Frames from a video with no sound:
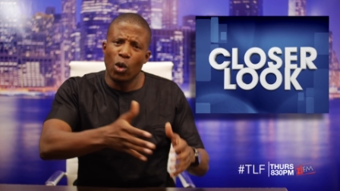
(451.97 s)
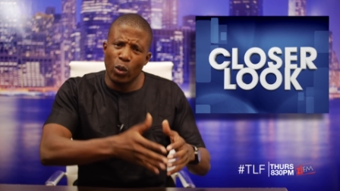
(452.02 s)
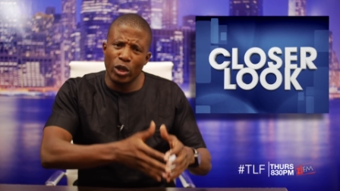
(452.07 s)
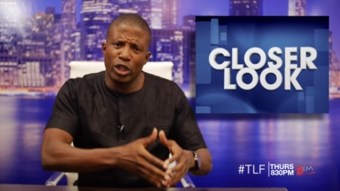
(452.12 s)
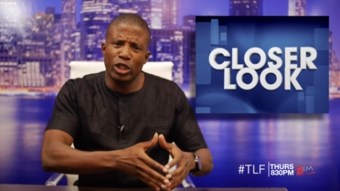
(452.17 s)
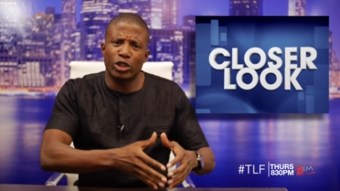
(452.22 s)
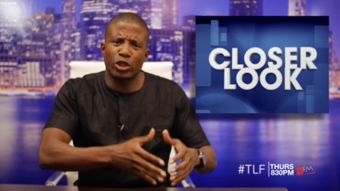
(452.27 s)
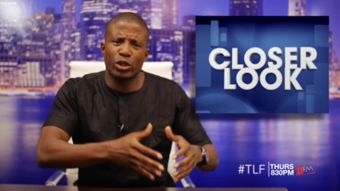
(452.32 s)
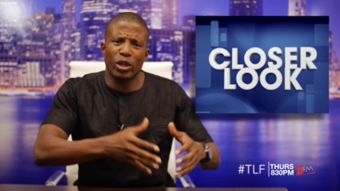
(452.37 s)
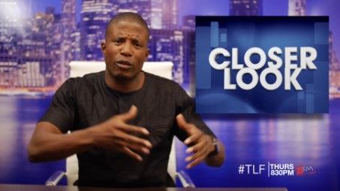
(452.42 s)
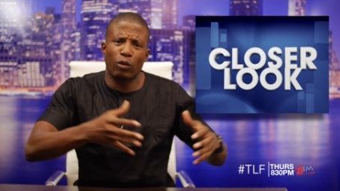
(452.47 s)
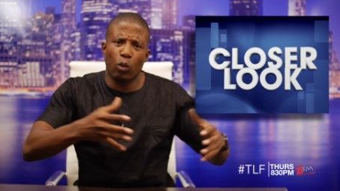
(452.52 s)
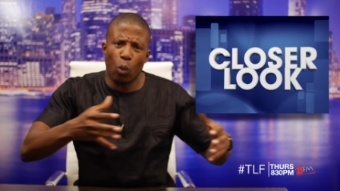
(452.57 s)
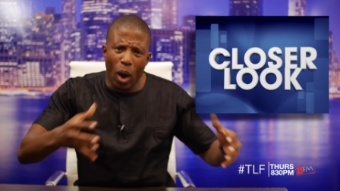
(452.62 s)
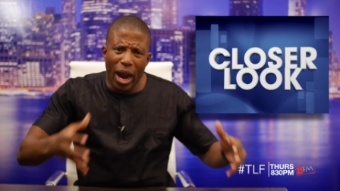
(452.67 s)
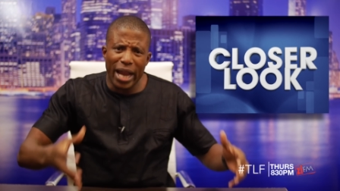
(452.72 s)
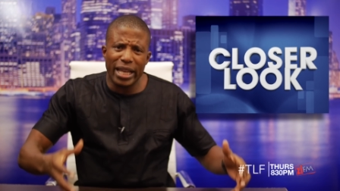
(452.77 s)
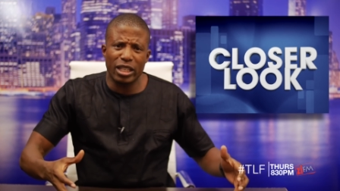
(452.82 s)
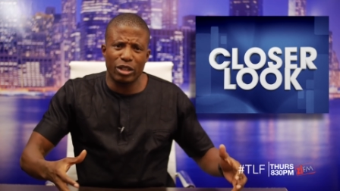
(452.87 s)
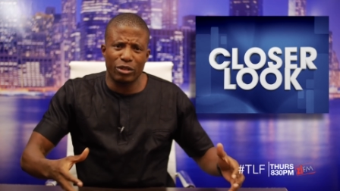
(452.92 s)
We used to have
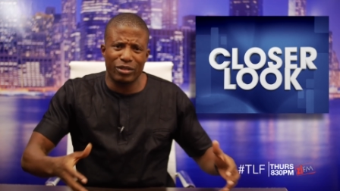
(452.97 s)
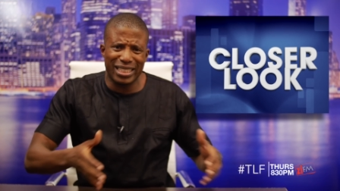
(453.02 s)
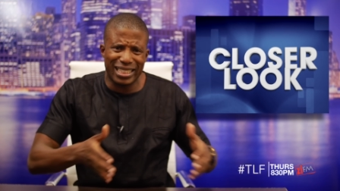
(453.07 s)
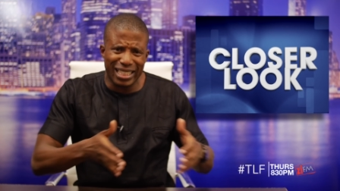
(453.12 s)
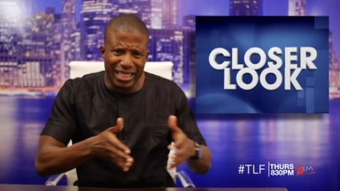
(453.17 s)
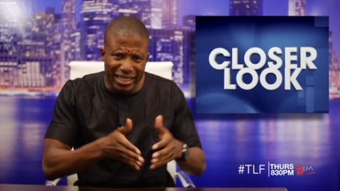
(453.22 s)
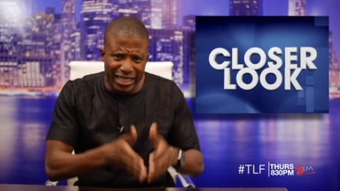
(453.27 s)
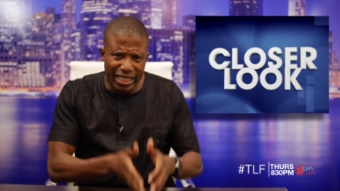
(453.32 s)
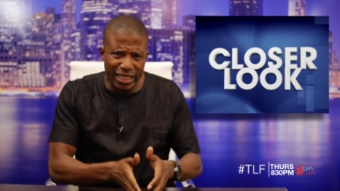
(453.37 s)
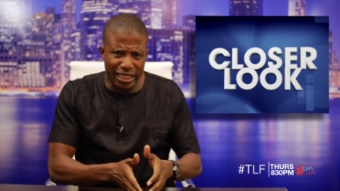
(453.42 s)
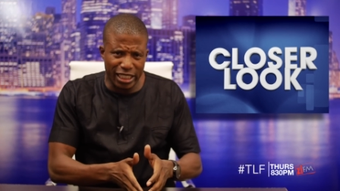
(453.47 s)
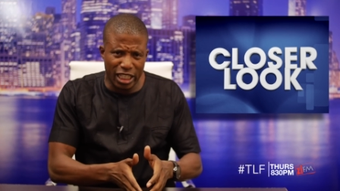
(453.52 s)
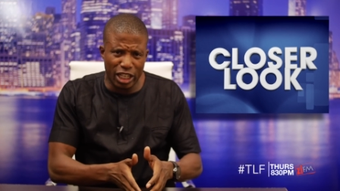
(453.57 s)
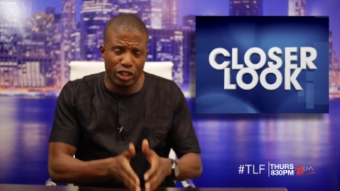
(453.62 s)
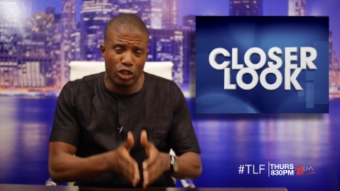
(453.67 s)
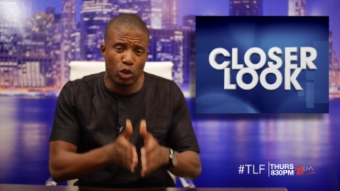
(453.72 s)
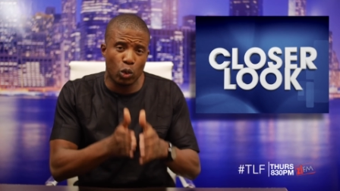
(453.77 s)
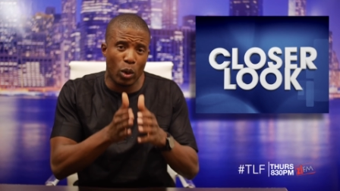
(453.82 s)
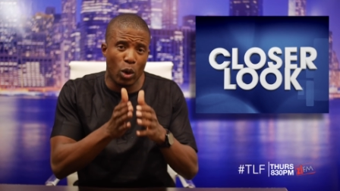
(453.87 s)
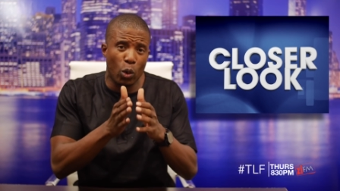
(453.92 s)
wineries in this
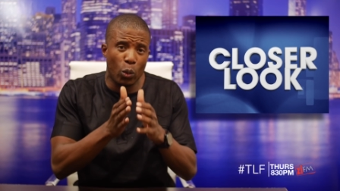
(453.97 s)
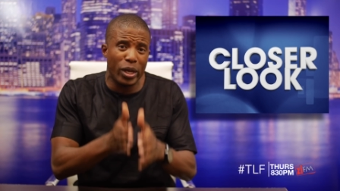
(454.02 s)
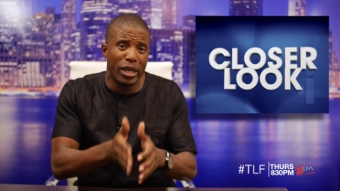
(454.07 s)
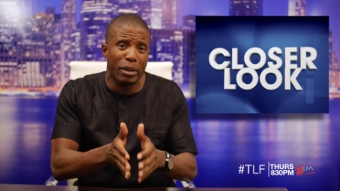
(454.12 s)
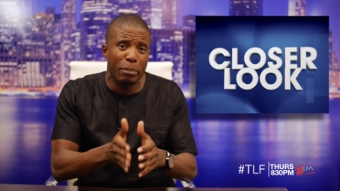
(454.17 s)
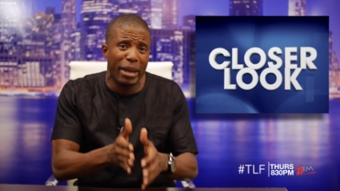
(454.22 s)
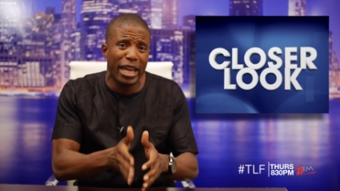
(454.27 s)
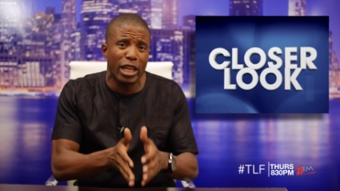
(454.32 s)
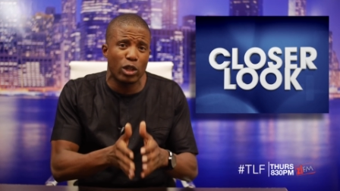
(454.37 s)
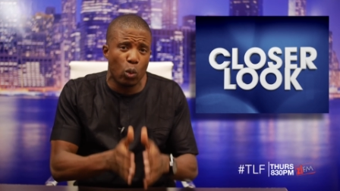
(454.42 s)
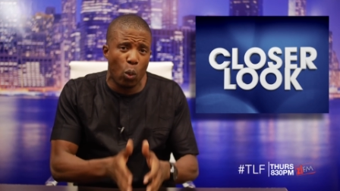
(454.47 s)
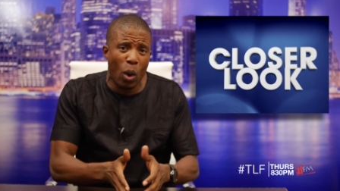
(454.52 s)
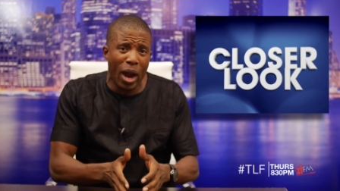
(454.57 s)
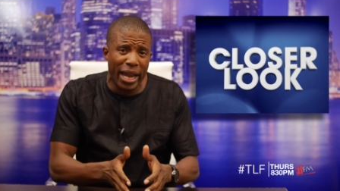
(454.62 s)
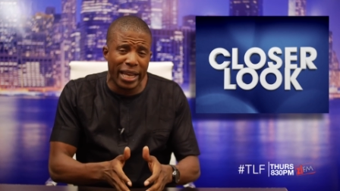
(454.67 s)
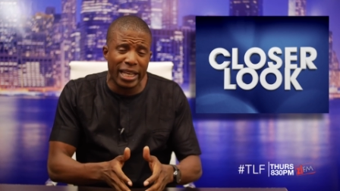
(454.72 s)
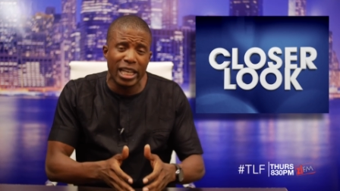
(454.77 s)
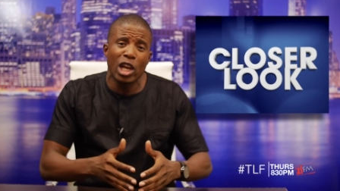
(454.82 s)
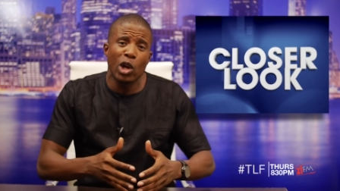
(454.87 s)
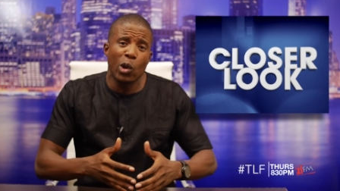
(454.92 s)
country where we made
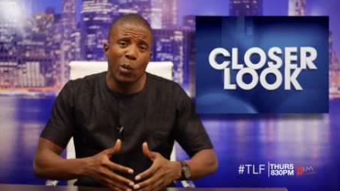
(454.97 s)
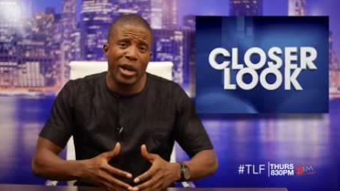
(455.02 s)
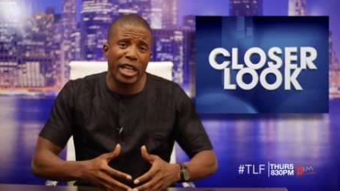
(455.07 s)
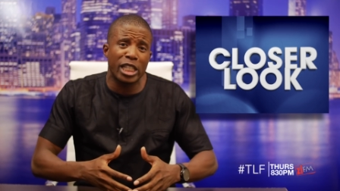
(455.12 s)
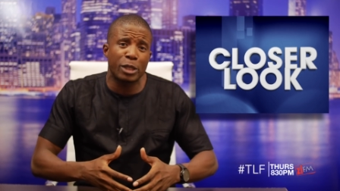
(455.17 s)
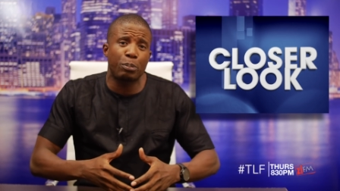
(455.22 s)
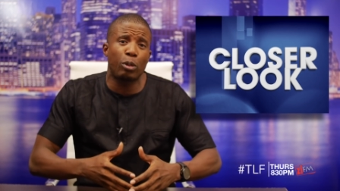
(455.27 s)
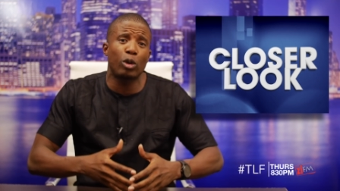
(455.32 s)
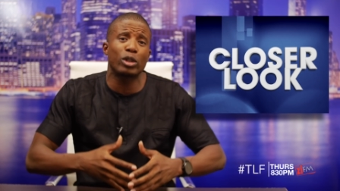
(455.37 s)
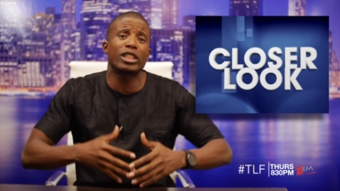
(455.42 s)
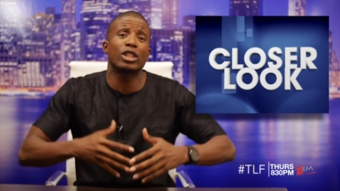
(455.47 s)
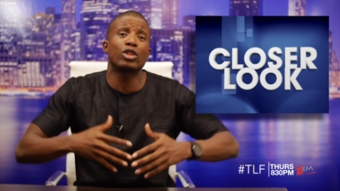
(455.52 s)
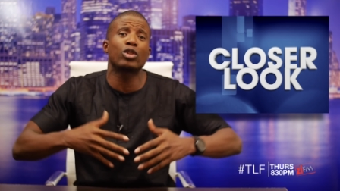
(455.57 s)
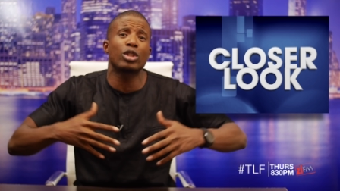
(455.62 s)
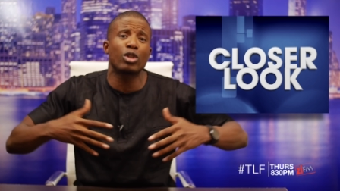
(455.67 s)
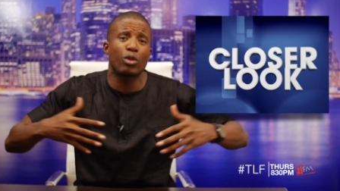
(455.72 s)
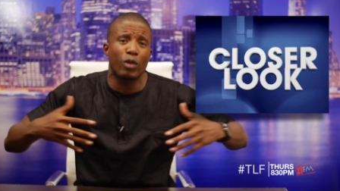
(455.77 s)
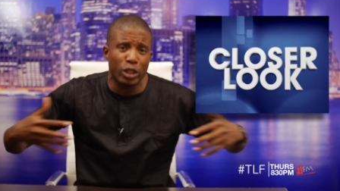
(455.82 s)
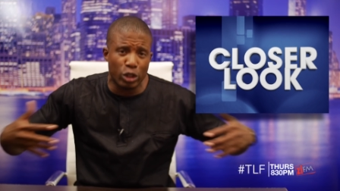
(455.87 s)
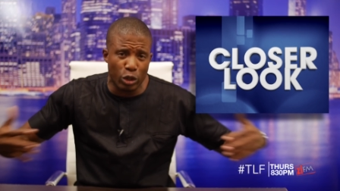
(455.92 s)
wine, we exported to
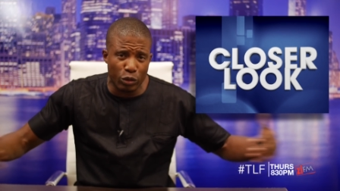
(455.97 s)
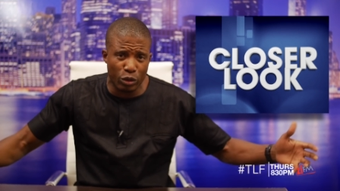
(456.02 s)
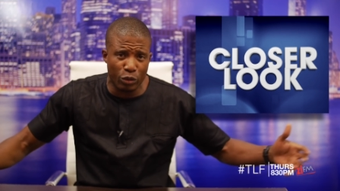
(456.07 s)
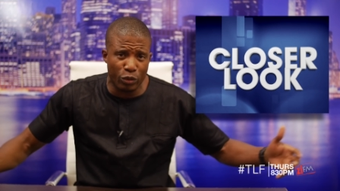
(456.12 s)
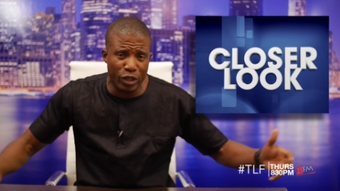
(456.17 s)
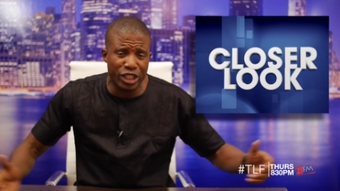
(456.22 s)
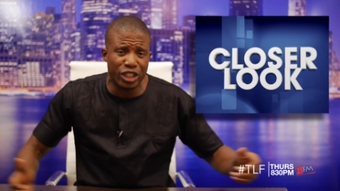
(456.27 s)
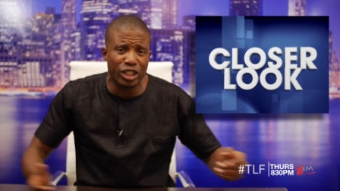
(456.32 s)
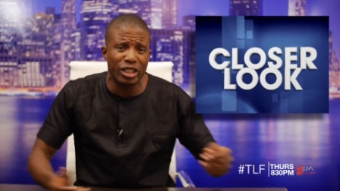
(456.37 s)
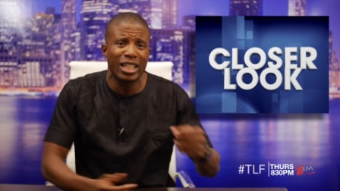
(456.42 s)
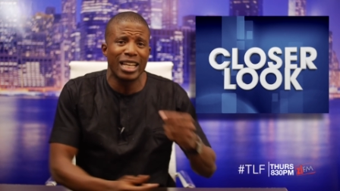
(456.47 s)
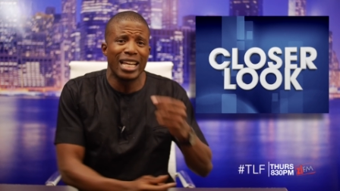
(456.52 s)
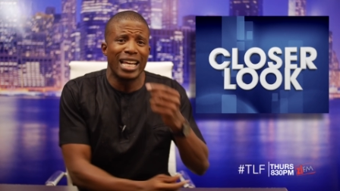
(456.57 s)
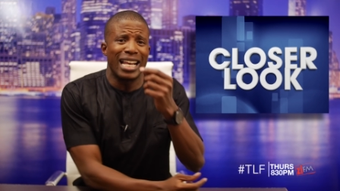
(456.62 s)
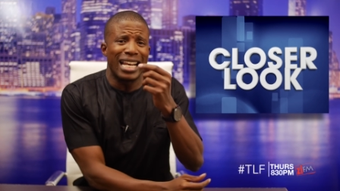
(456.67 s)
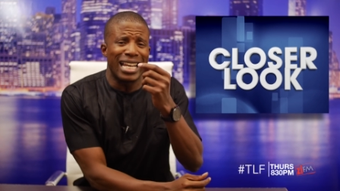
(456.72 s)
the rest of the region.